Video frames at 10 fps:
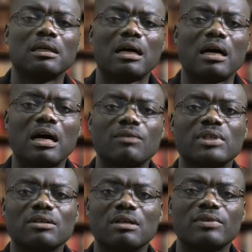
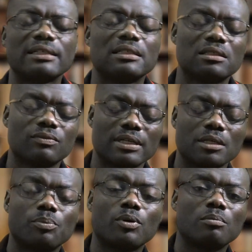after you have identified the
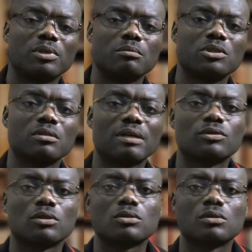problems, you have to
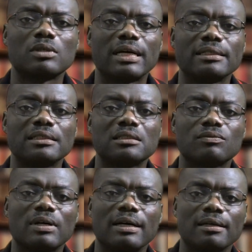also
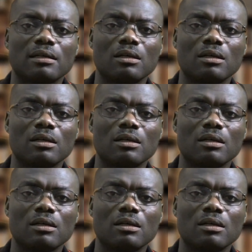identify